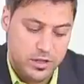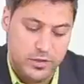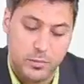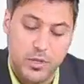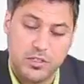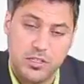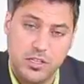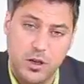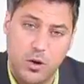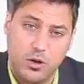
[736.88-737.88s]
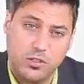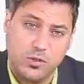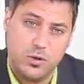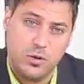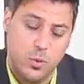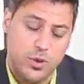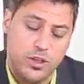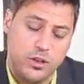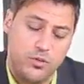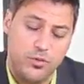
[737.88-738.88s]
That means here also we
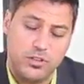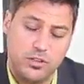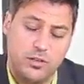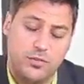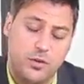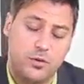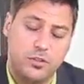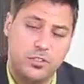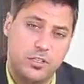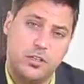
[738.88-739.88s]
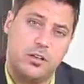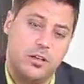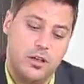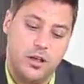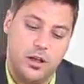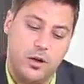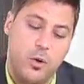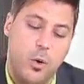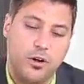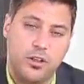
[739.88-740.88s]
increase the difficulty
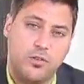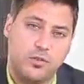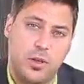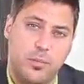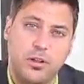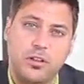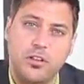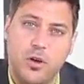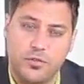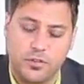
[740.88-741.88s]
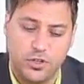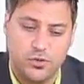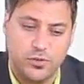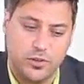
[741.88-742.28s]
according to the ability of the children.